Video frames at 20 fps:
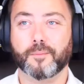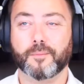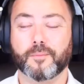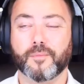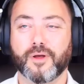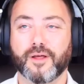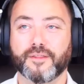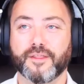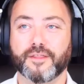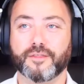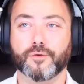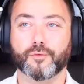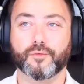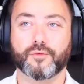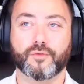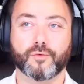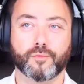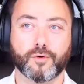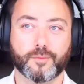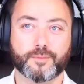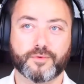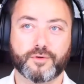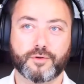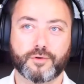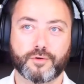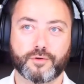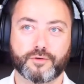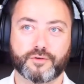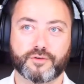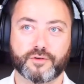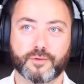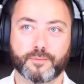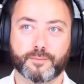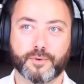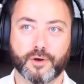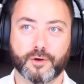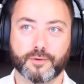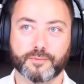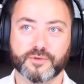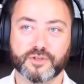And then the Robin Hood
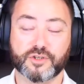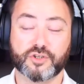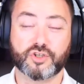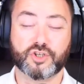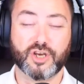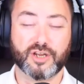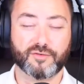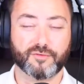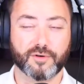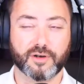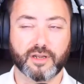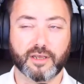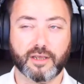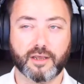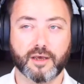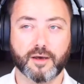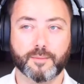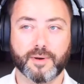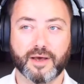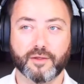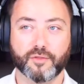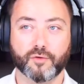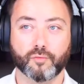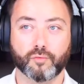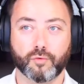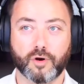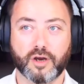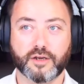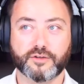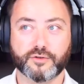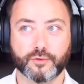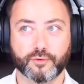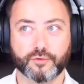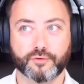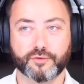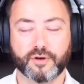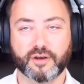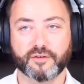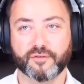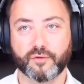poems are generally about the right
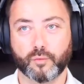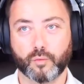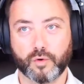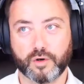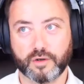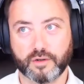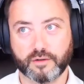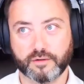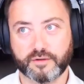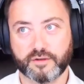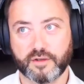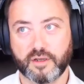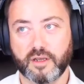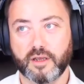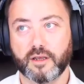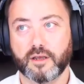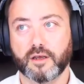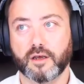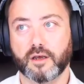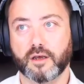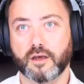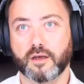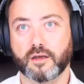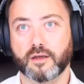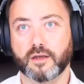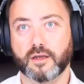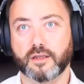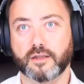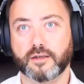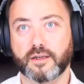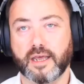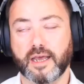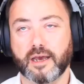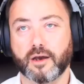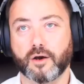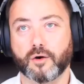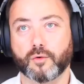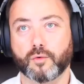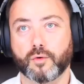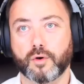ordering of the world, and
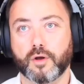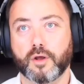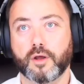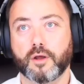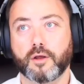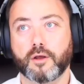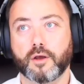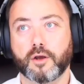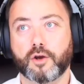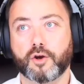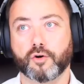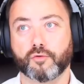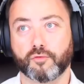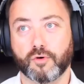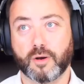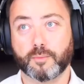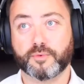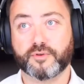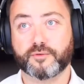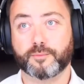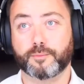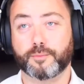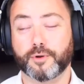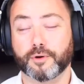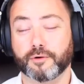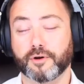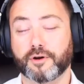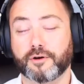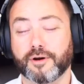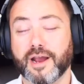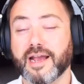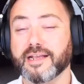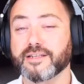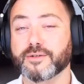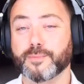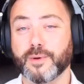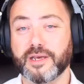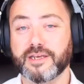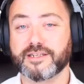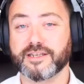how corrupt bureaucrats,
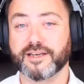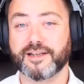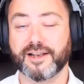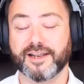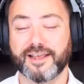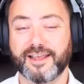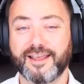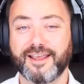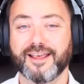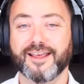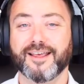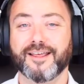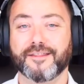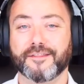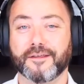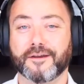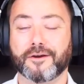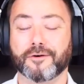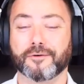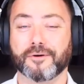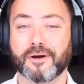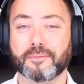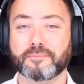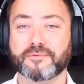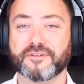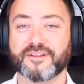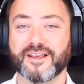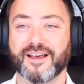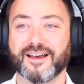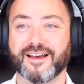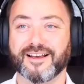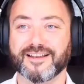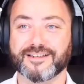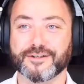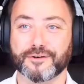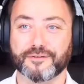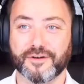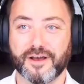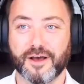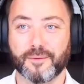basically the corrupt sort
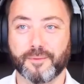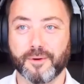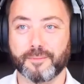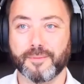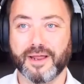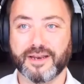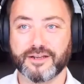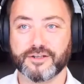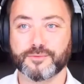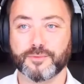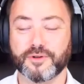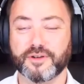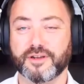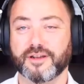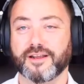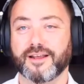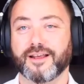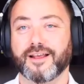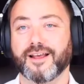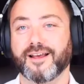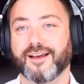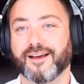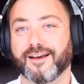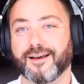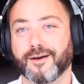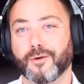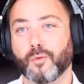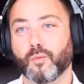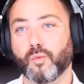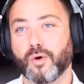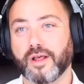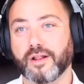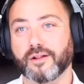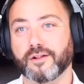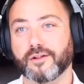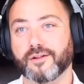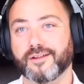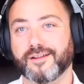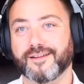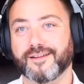of upper management, will